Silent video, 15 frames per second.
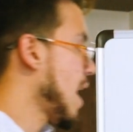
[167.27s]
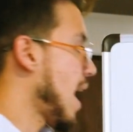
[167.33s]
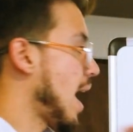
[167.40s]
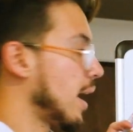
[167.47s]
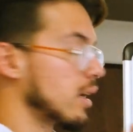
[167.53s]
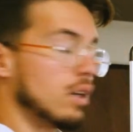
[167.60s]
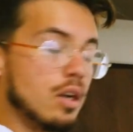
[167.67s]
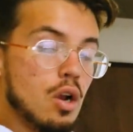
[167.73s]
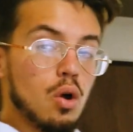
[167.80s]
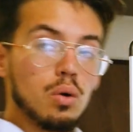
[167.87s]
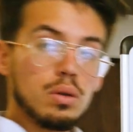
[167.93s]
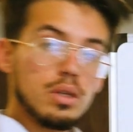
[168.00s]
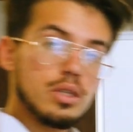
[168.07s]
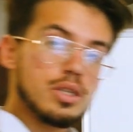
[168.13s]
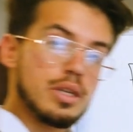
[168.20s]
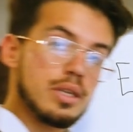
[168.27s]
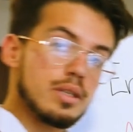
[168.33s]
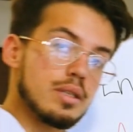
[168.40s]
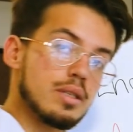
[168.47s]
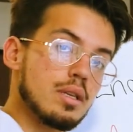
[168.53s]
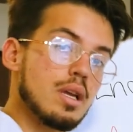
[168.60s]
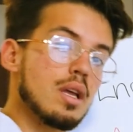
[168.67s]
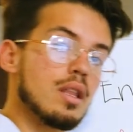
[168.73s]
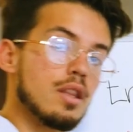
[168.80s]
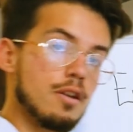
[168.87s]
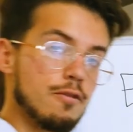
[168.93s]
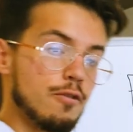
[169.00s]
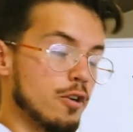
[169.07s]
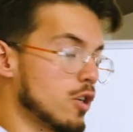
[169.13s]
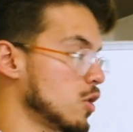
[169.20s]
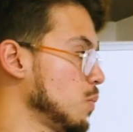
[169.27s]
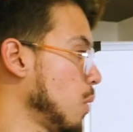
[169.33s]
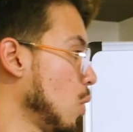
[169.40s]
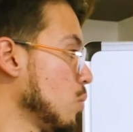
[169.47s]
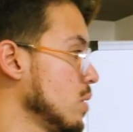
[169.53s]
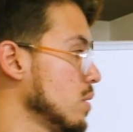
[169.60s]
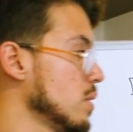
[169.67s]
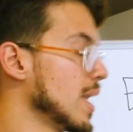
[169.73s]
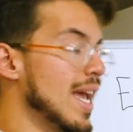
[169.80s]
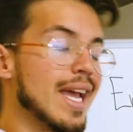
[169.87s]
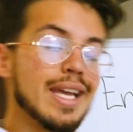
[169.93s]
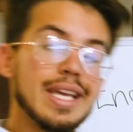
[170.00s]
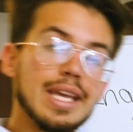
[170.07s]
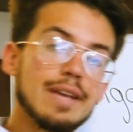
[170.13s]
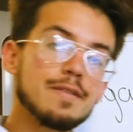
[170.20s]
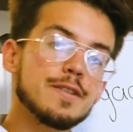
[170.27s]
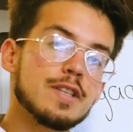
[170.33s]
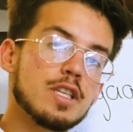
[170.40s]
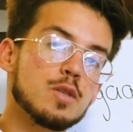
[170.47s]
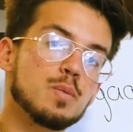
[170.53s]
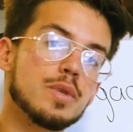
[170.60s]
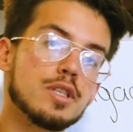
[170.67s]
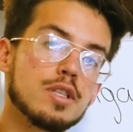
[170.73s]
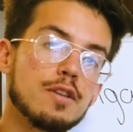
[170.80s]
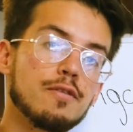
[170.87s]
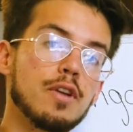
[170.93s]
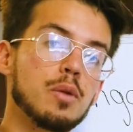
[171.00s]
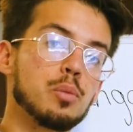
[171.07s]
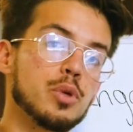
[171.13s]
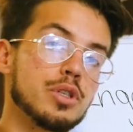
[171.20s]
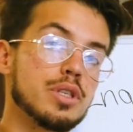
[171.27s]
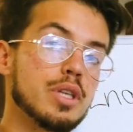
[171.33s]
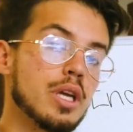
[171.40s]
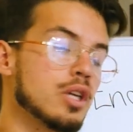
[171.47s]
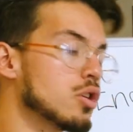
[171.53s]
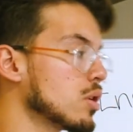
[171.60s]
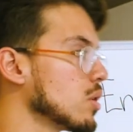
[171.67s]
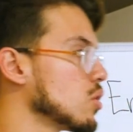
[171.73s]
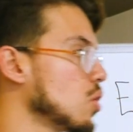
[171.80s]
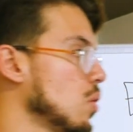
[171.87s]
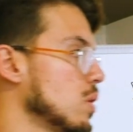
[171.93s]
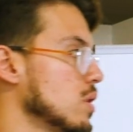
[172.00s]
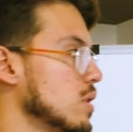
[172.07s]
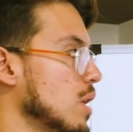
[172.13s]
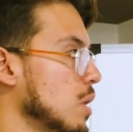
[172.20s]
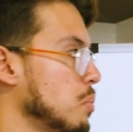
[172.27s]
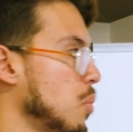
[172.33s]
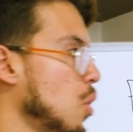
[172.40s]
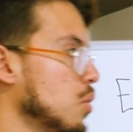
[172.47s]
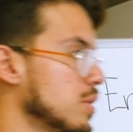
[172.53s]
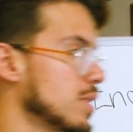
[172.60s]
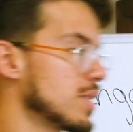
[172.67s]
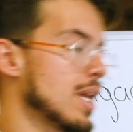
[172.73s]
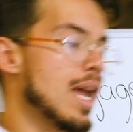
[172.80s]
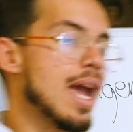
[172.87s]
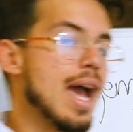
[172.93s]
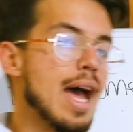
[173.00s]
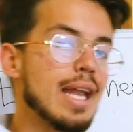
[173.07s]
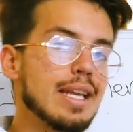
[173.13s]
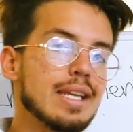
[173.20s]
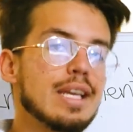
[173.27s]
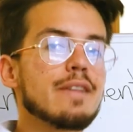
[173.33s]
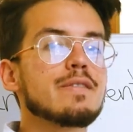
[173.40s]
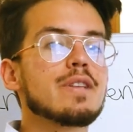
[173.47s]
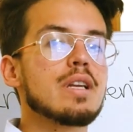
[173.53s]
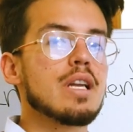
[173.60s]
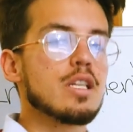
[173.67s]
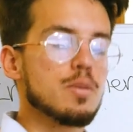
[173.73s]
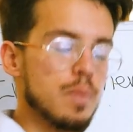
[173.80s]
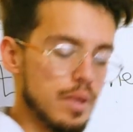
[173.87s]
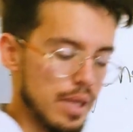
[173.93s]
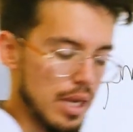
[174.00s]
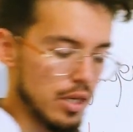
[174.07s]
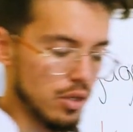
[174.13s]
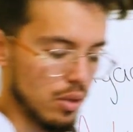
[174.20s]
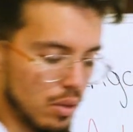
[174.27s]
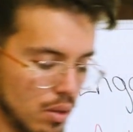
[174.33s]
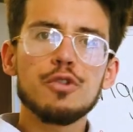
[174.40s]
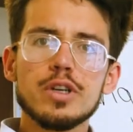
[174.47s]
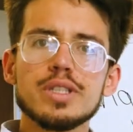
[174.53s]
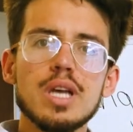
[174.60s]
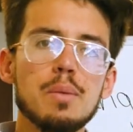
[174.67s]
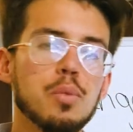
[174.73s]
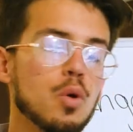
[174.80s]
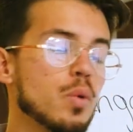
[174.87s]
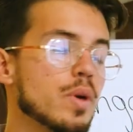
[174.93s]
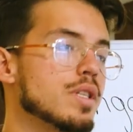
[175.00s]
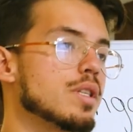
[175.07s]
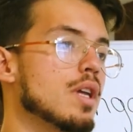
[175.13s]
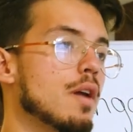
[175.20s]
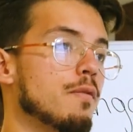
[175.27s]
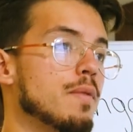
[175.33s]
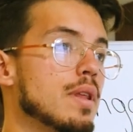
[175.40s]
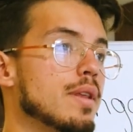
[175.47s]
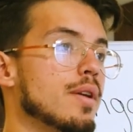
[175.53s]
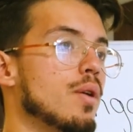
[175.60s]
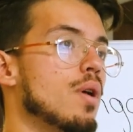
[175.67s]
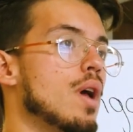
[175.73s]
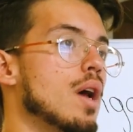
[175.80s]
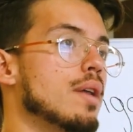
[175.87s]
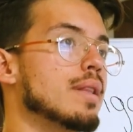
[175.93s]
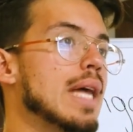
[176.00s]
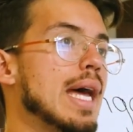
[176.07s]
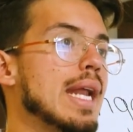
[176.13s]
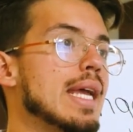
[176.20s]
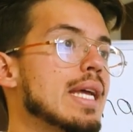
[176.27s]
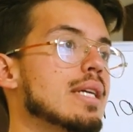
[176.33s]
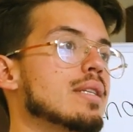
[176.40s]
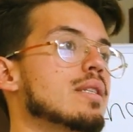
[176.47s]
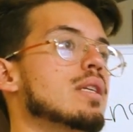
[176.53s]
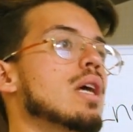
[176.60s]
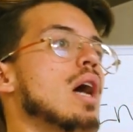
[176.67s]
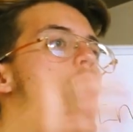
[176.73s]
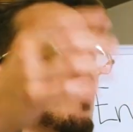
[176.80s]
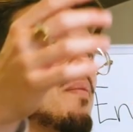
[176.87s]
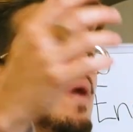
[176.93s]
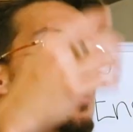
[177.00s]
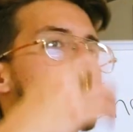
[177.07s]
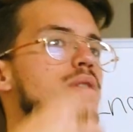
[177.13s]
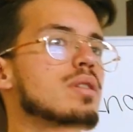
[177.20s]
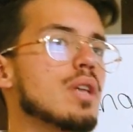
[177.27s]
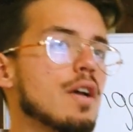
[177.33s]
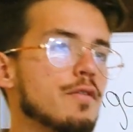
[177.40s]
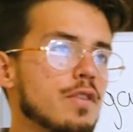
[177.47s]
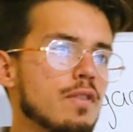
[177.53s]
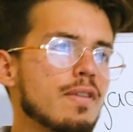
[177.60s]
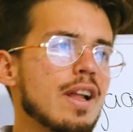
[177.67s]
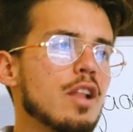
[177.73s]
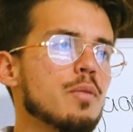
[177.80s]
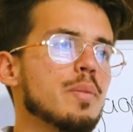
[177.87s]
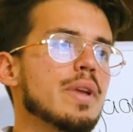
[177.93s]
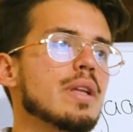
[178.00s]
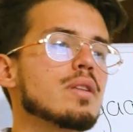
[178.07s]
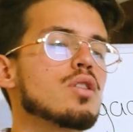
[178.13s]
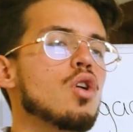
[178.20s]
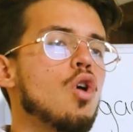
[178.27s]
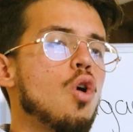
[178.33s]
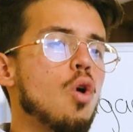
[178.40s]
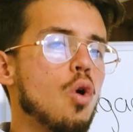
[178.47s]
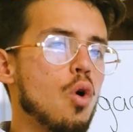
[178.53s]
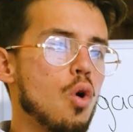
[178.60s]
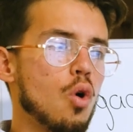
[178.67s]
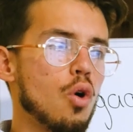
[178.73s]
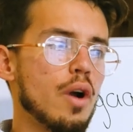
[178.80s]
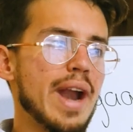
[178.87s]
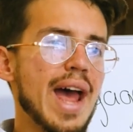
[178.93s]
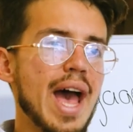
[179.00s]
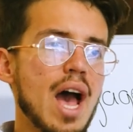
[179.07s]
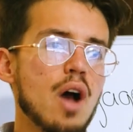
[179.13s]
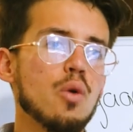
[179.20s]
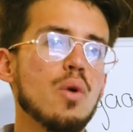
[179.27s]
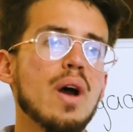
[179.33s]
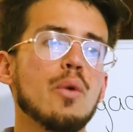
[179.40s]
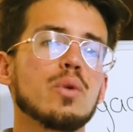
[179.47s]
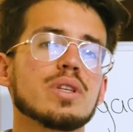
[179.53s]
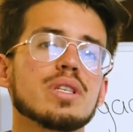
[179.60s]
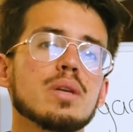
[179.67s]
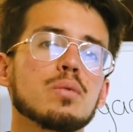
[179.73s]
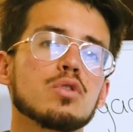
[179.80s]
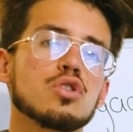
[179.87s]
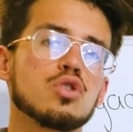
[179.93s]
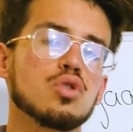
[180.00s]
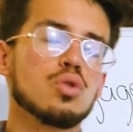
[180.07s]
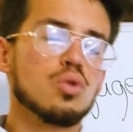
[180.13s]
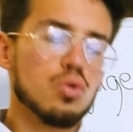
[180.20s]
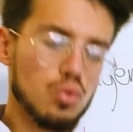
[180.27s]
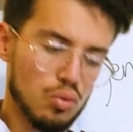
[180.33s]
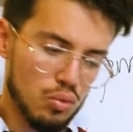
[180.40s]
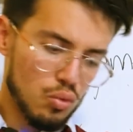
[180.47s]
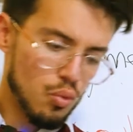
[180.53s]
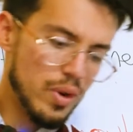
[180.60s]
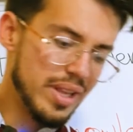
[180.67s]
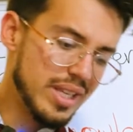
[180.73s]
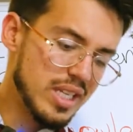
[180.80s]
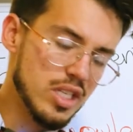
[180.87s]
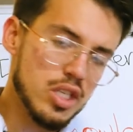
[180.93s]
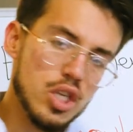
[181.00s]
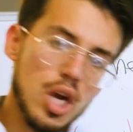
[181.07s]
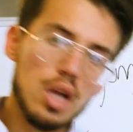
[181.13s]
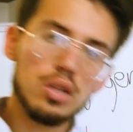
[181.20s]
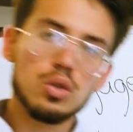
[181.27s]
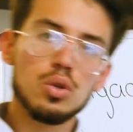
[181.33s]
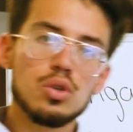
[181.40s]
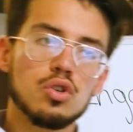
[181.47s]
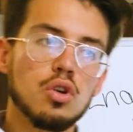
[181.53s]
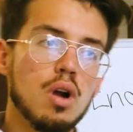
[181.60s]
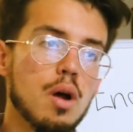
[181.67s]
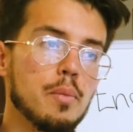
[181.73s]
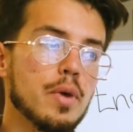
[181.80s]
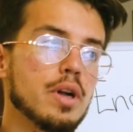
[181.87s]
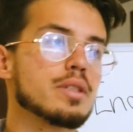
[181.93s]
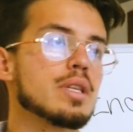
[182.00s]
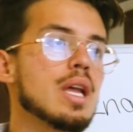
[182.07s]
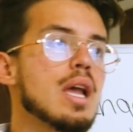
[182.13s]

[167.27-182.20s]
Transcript: acknowledges the first post, gives a specific position towards that post, and gives an explanation. For example, we see a video that is about self-development or how I was able to release childhood traumas,